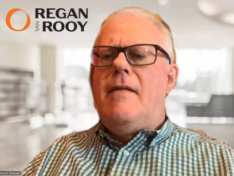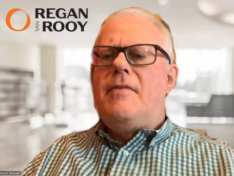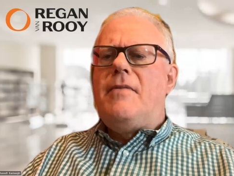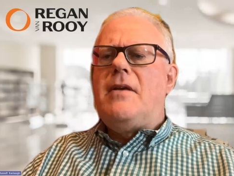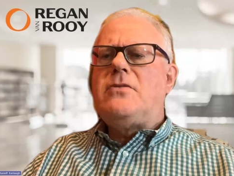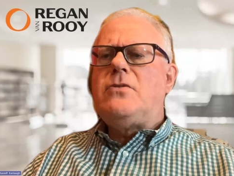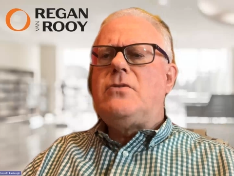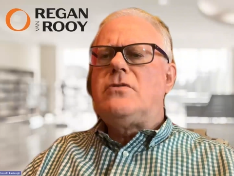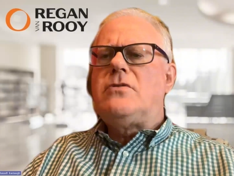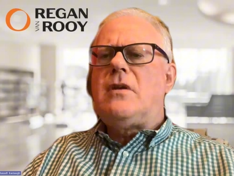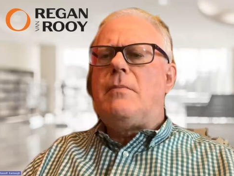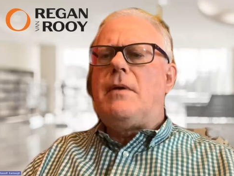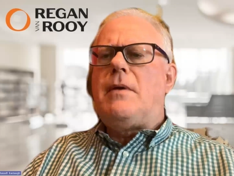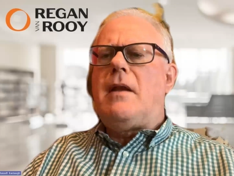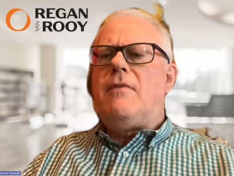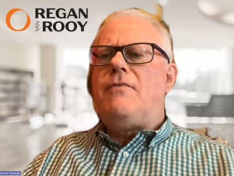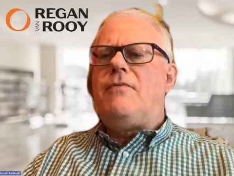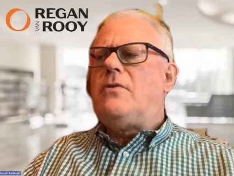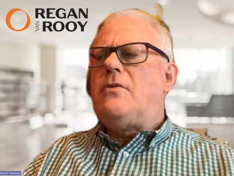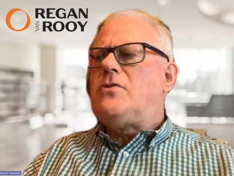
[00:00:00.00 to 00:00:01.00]
There's also
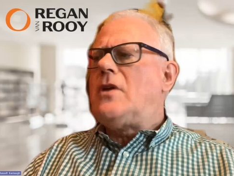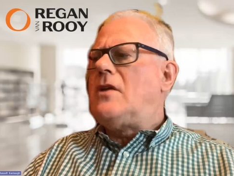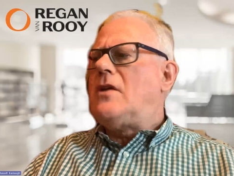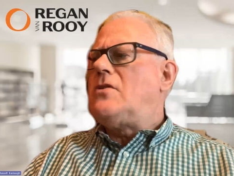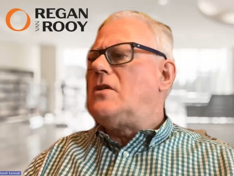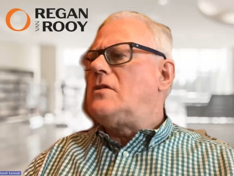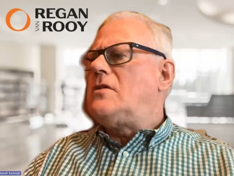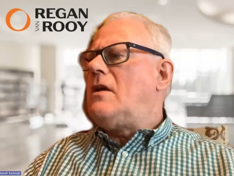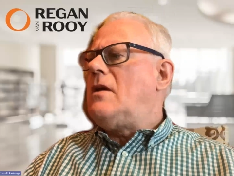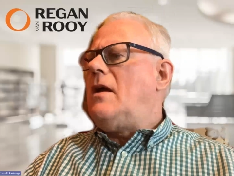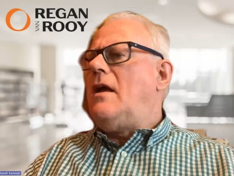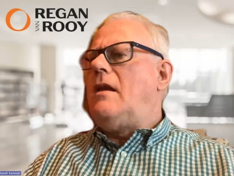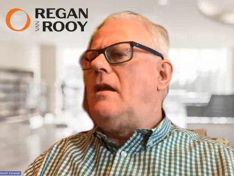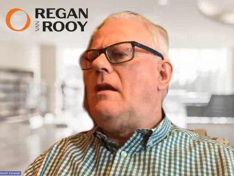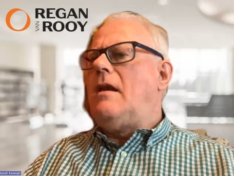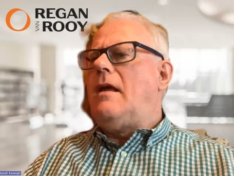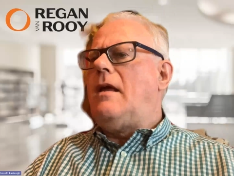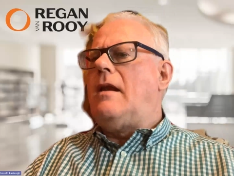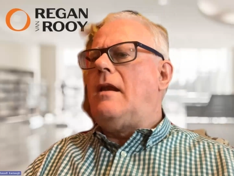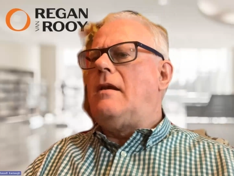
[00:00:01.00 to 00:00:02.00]
been a few changes
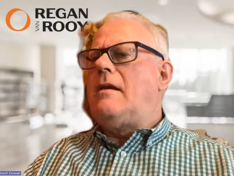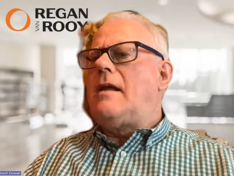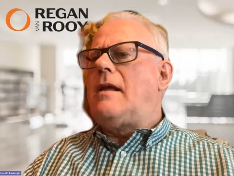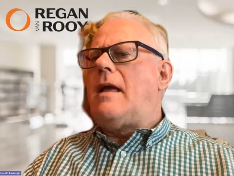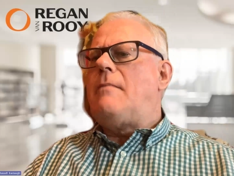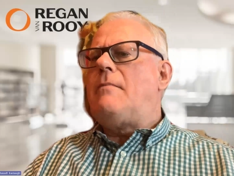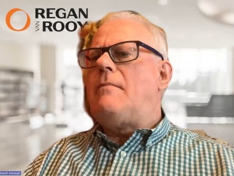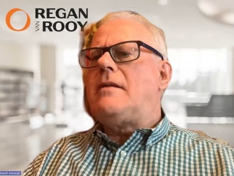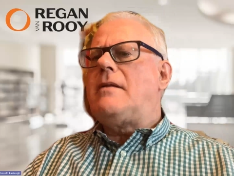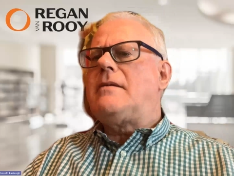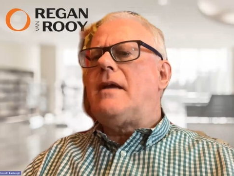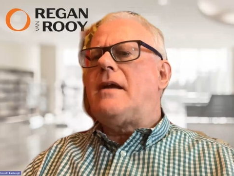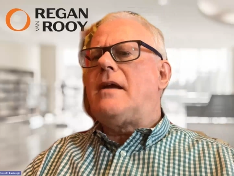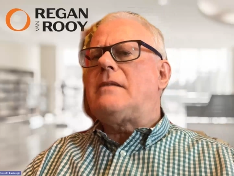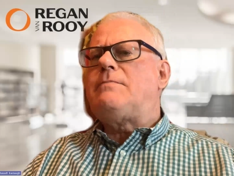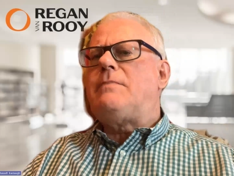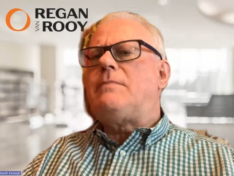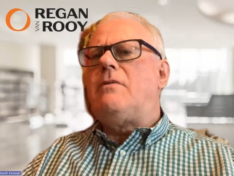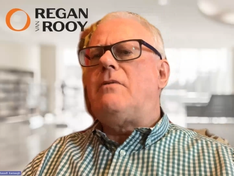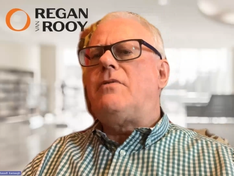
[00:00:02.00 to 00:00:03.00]
in gambling
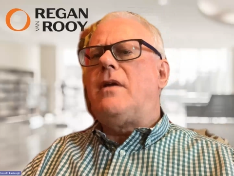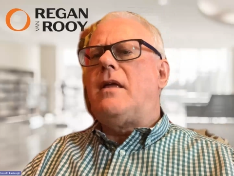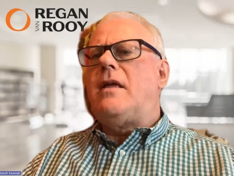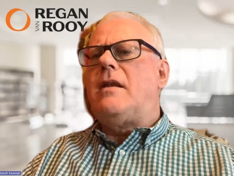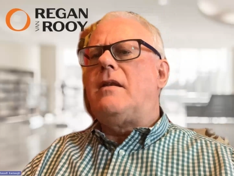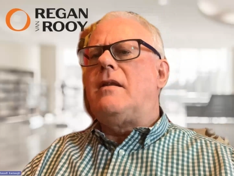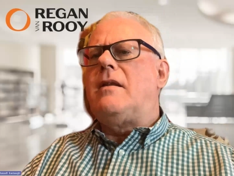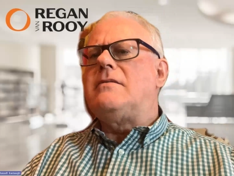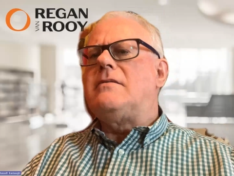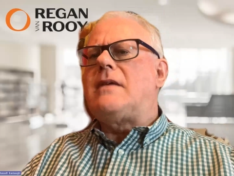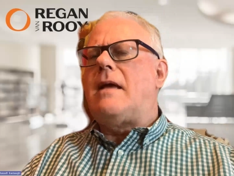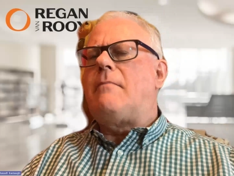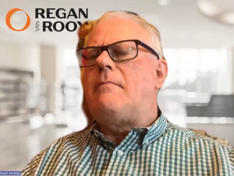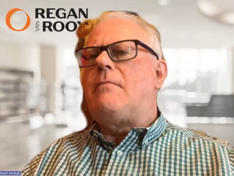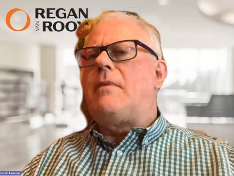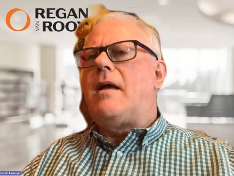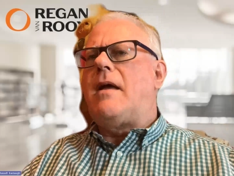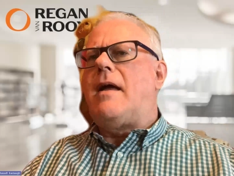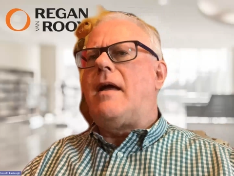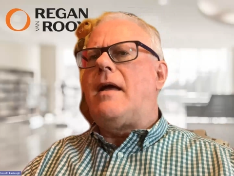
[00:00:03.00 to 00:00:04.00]
tax, both in
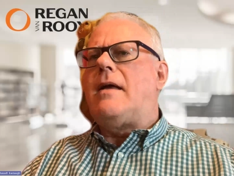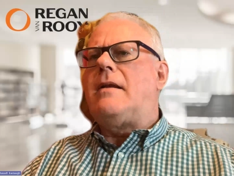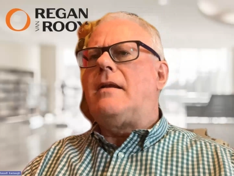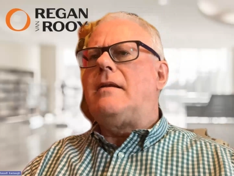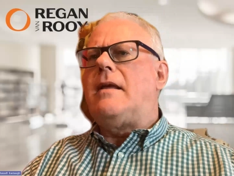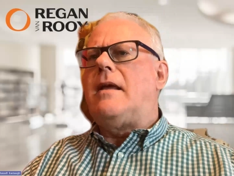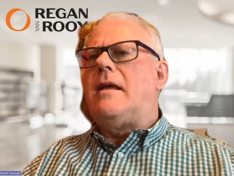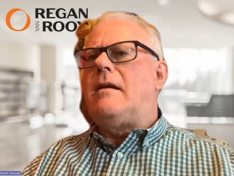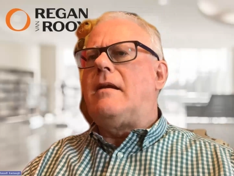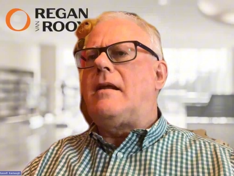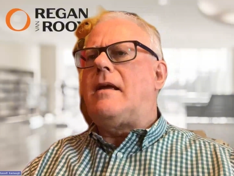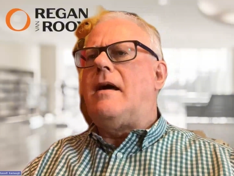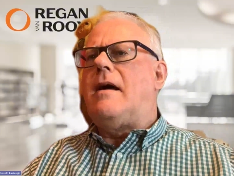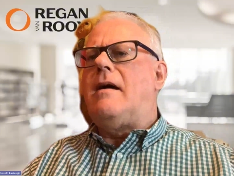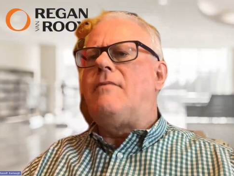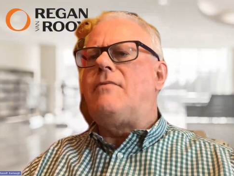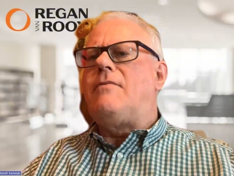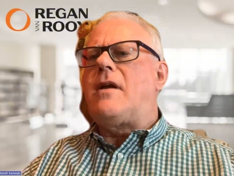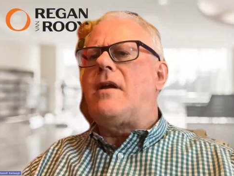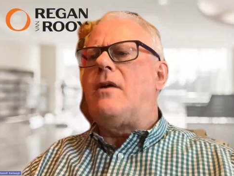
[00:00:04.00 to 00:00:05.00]
Zambia and in
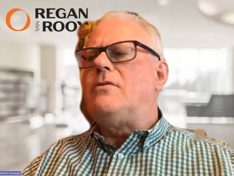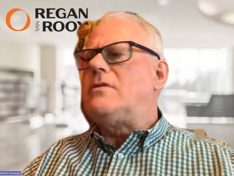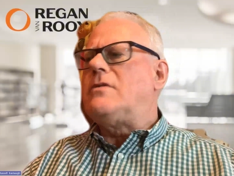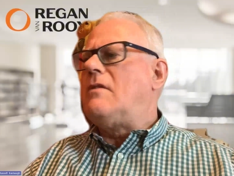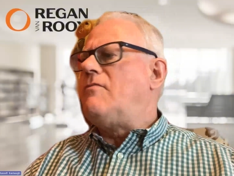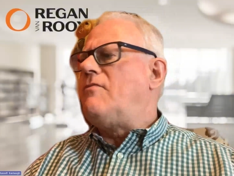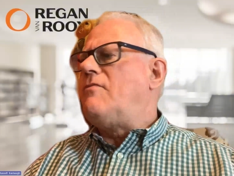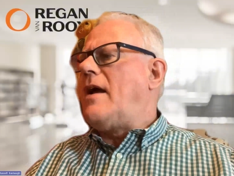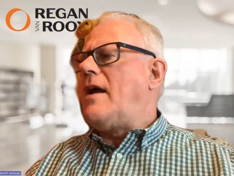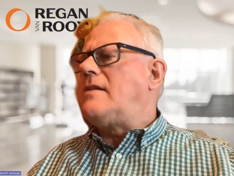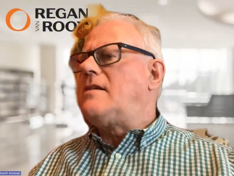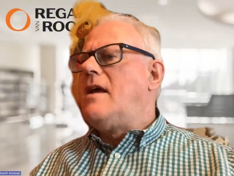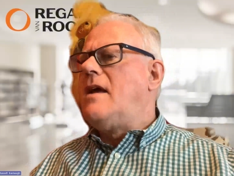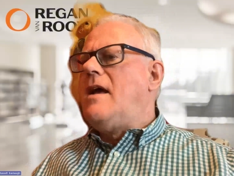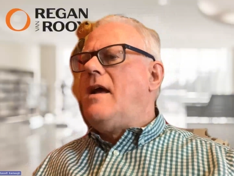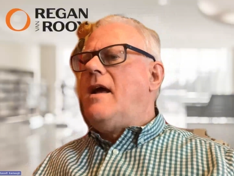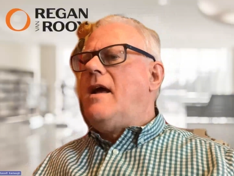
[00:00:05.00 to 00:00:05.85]
Ivory Coast, in fact,